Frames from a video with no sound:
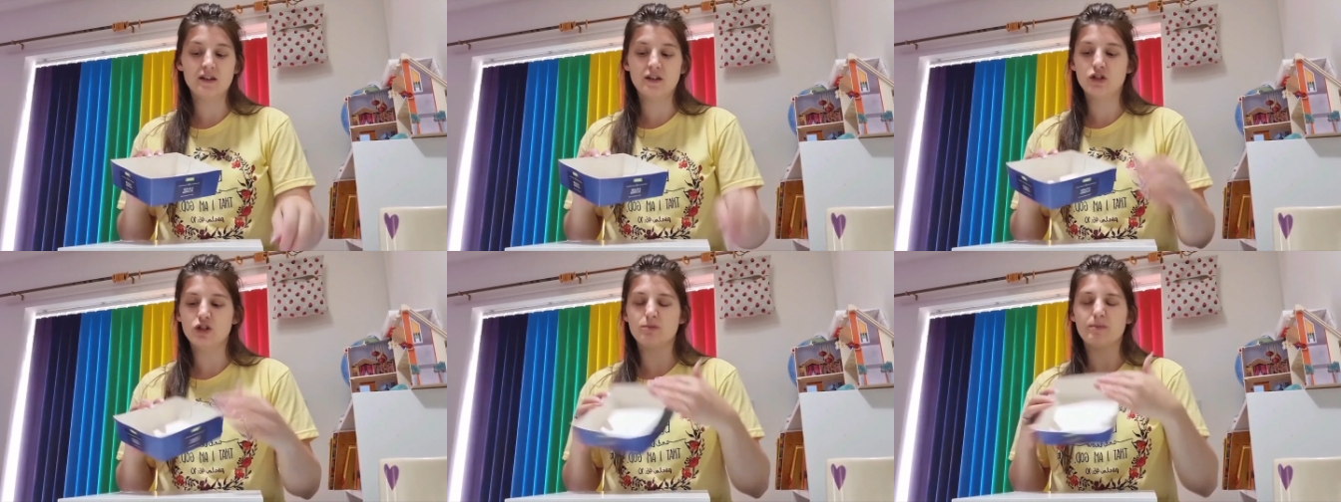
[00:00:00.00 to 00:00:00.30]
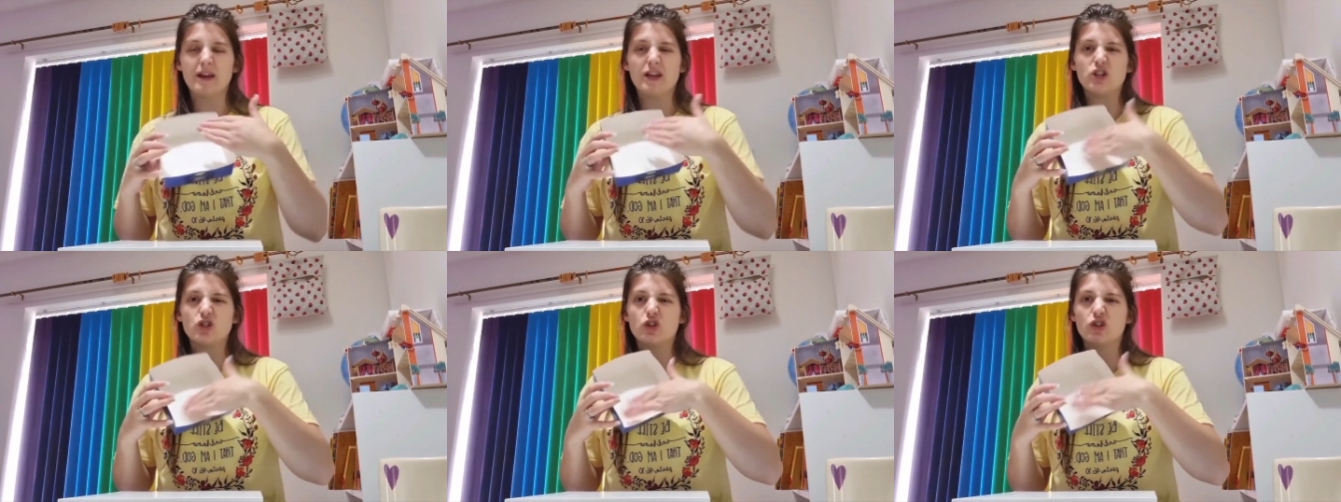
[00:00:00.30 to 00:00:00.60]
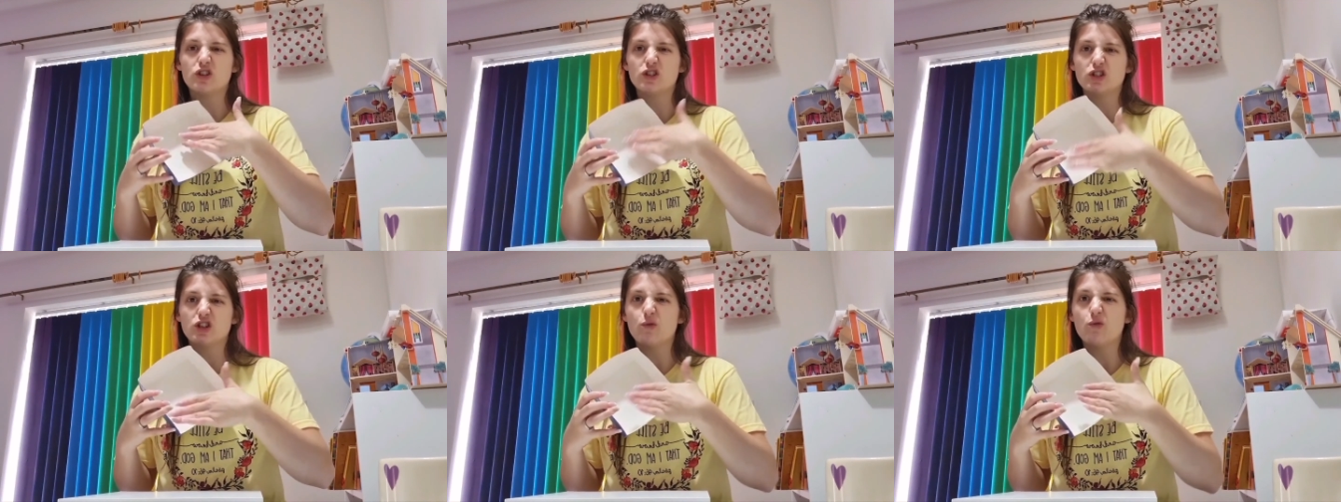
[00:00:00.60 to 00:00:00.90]
just make
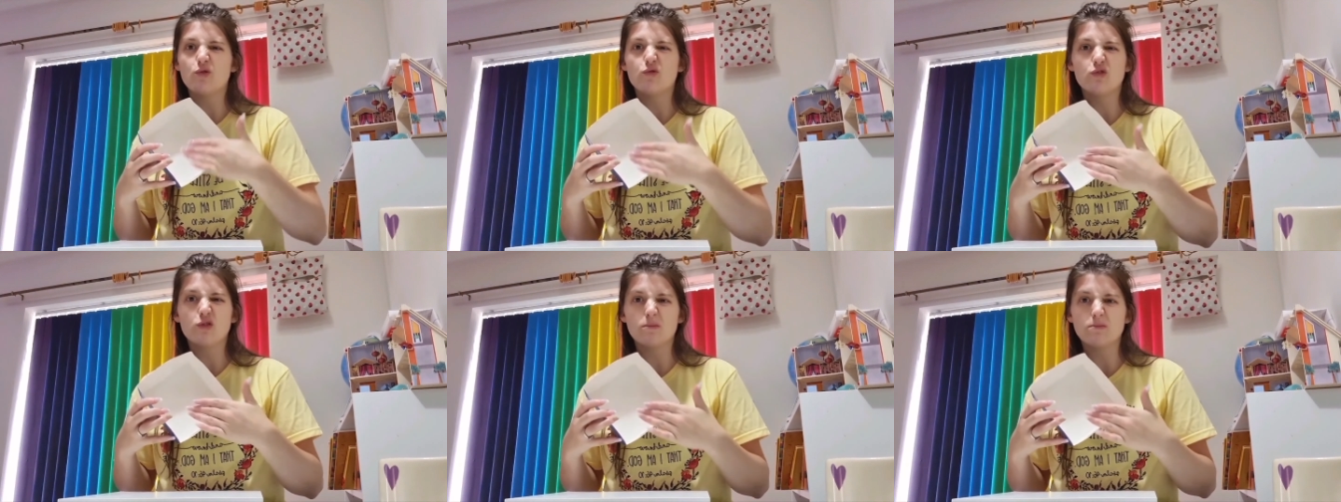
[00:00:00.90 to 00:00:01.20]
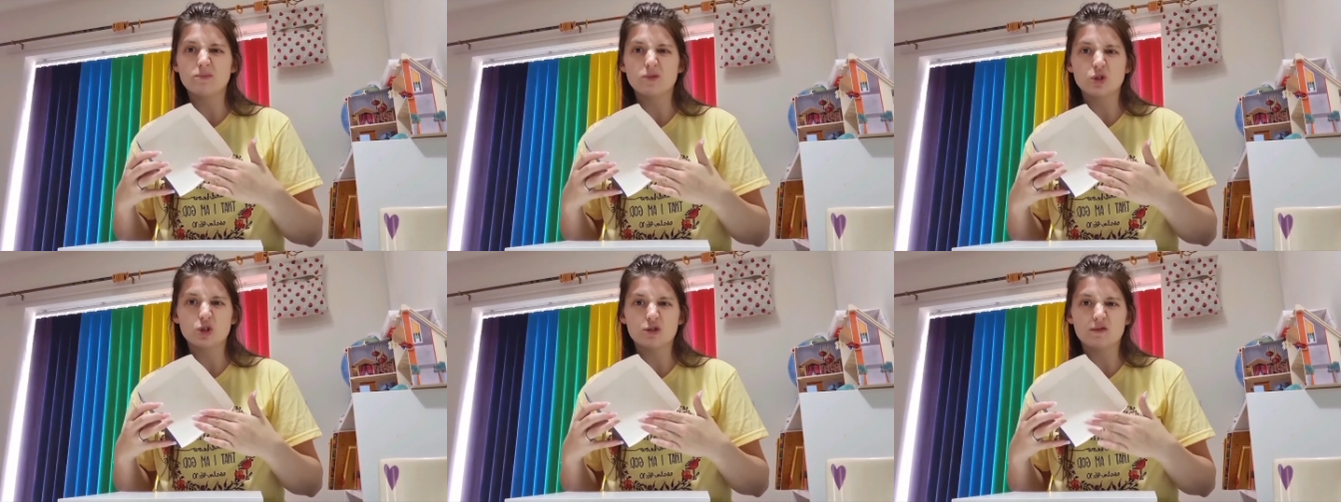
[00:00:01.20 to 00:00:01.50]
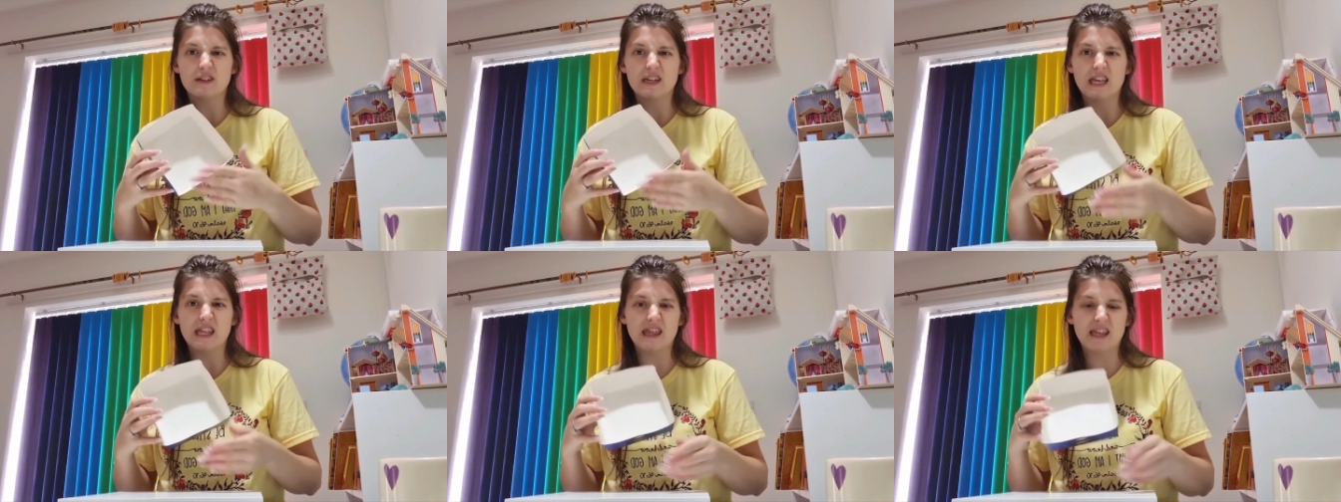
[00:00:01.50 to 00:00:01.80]
sure there's no crumbs
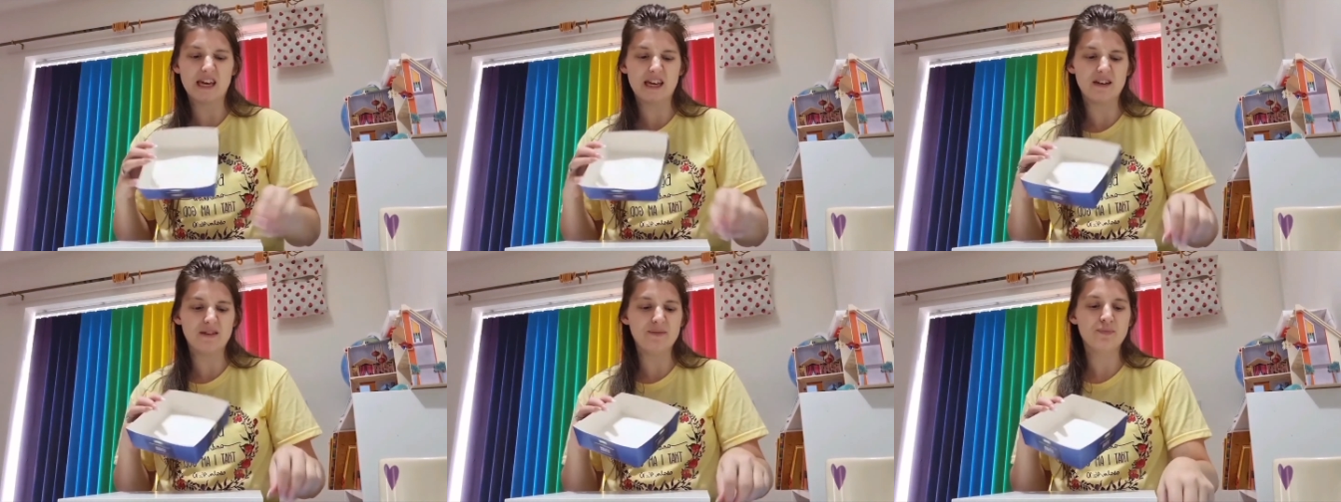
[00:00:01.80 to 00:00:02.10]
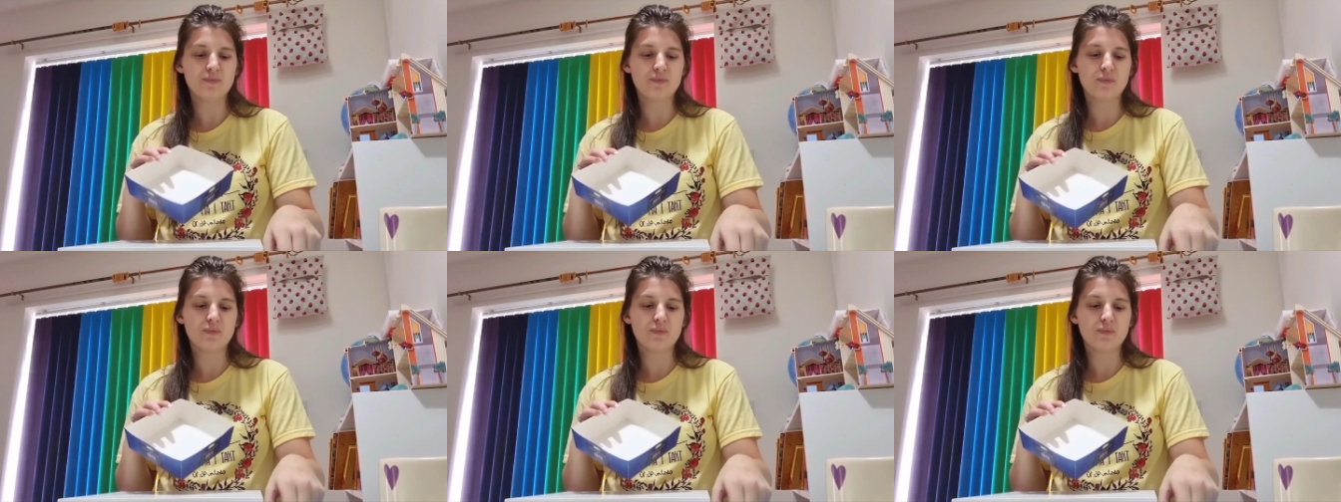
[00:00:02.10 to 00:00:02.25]
or anything.